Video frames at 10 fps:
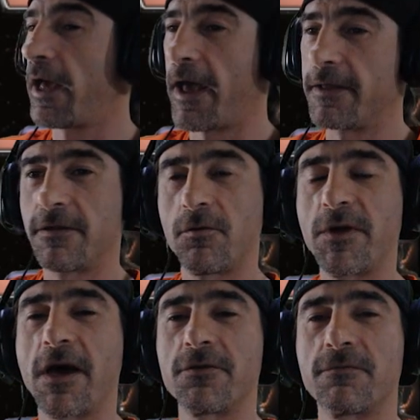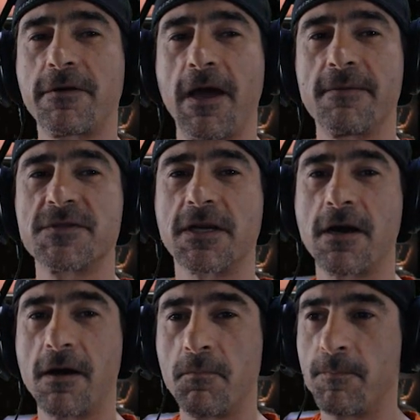And there'll be other games to
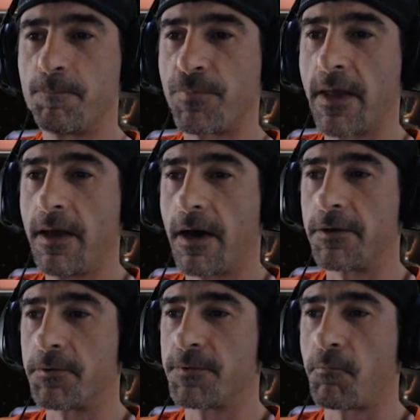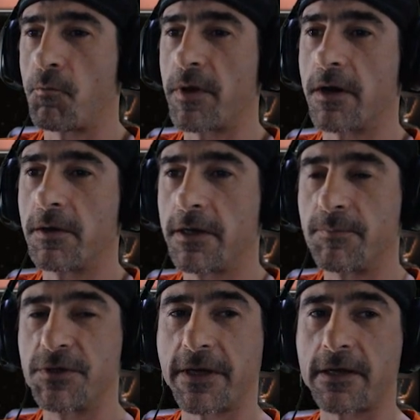come. I don't. They won't be on any
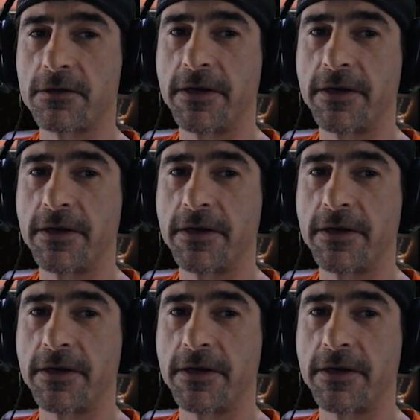particular